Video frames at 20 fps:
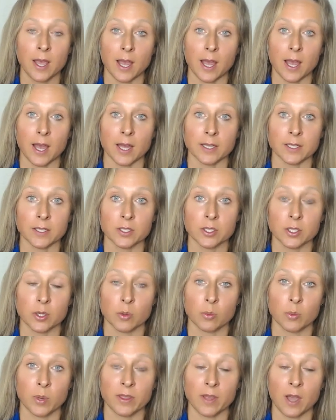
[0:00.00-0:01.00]
And
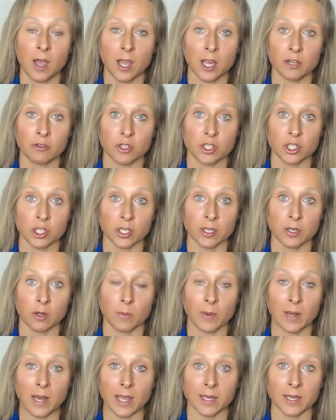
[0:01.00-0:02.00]
with hydrogen
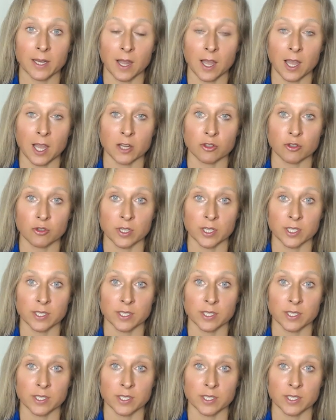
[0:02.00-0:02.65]
or molecular hydrogen,